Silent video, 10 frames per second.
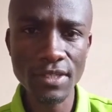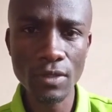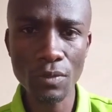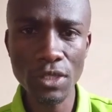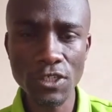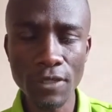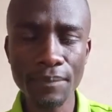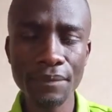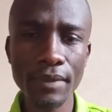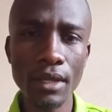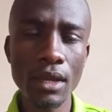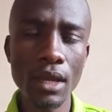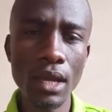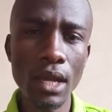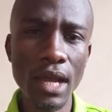Commission.
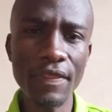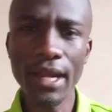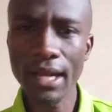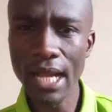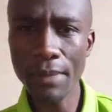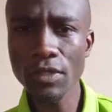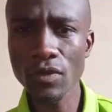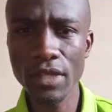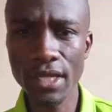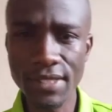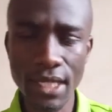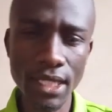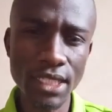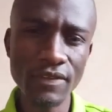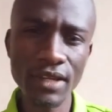And then come to the
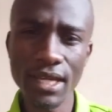executive.